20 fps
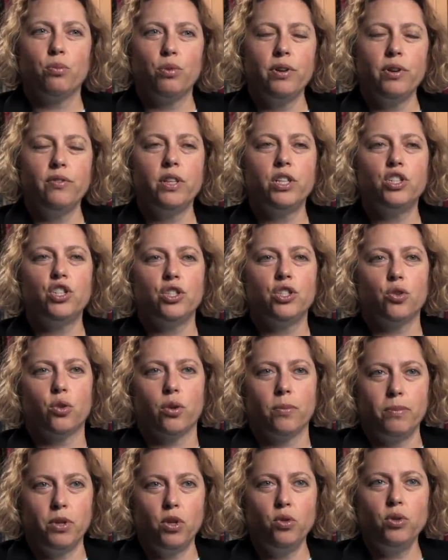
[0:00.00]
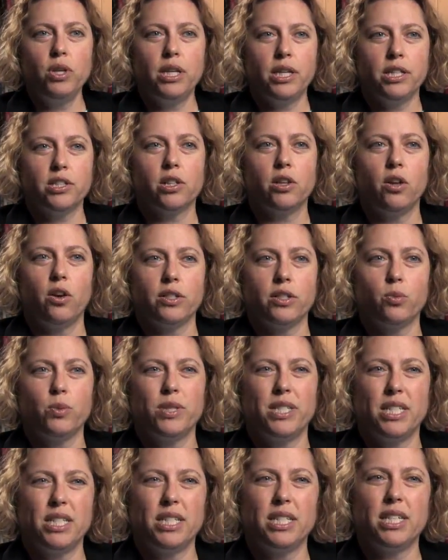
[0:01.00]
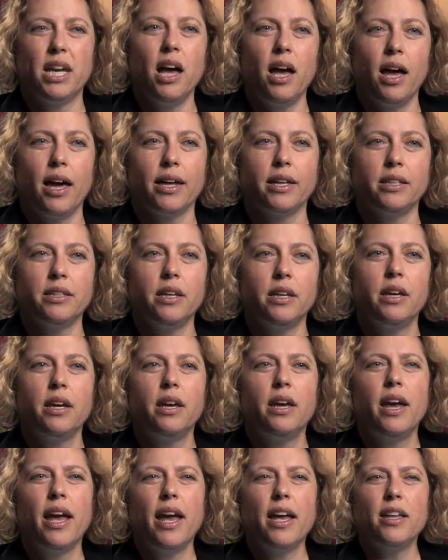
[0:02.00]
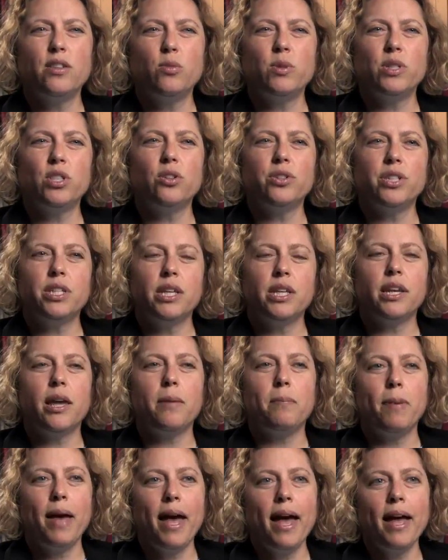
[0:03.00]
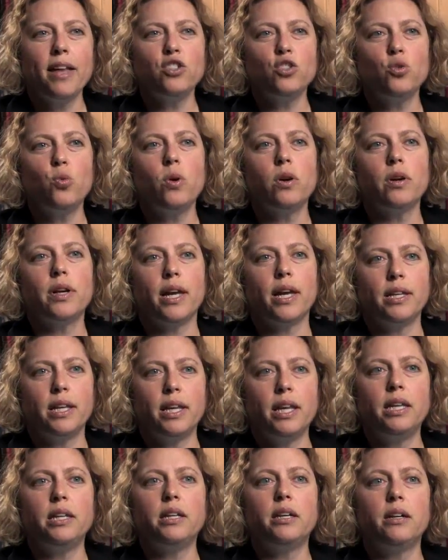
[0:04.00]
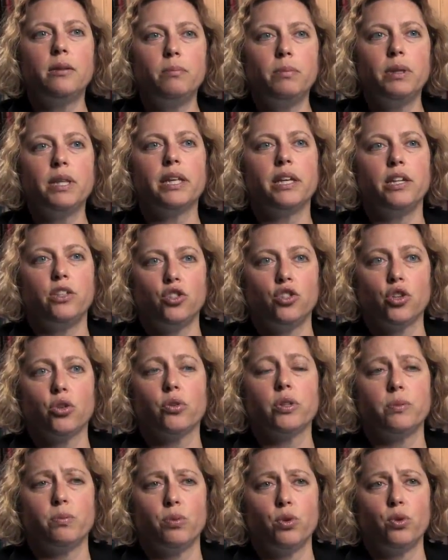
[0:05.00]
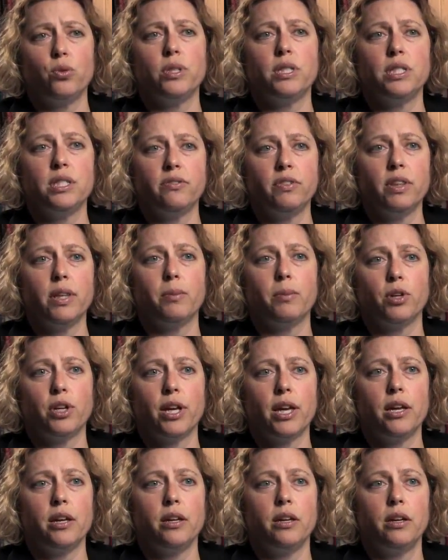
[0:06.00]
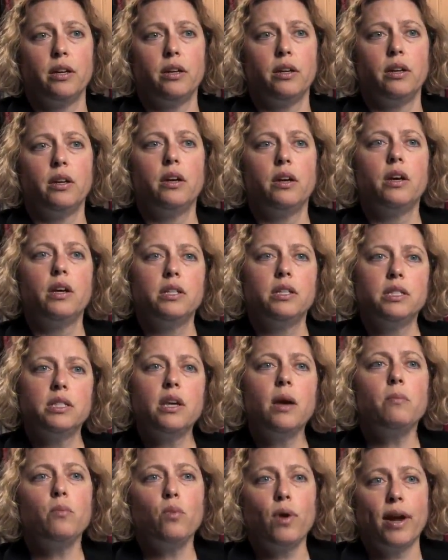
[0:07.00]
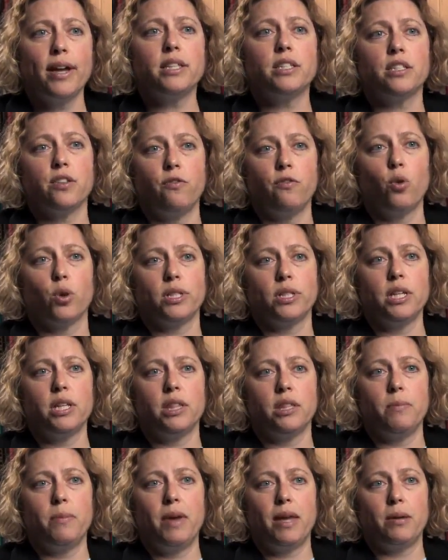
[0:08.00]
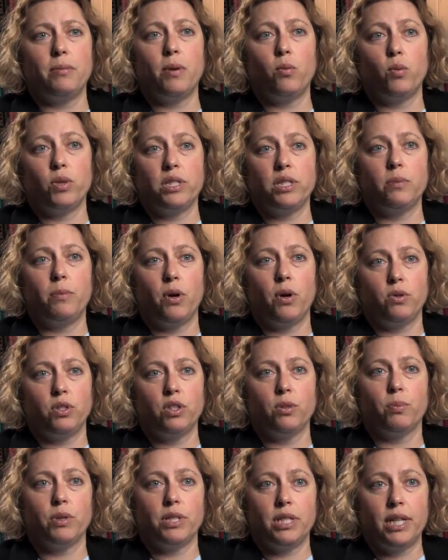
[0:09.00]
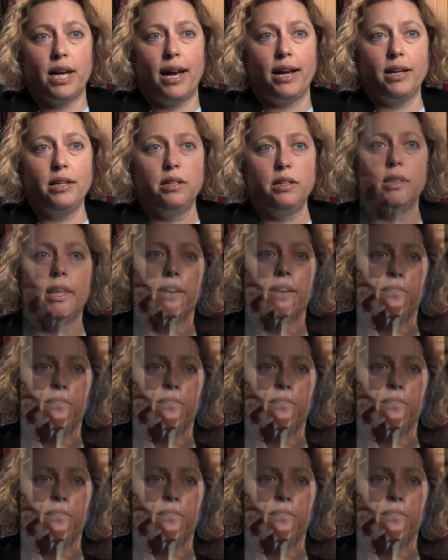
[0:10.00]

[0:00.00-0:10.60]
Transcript: the Privileges or Immunities Clause was designed has resulted in a patchwork and incomplete jurisprudence of liberty. Some rights the 14th Amendment was supposed to protect,